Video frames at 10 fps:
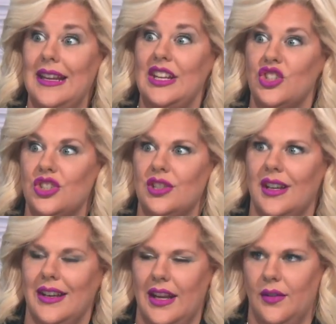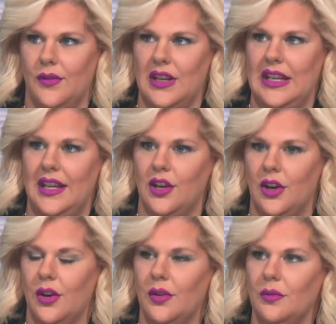each and every
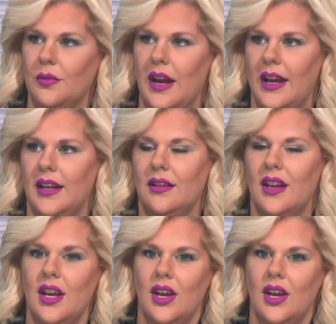year, right?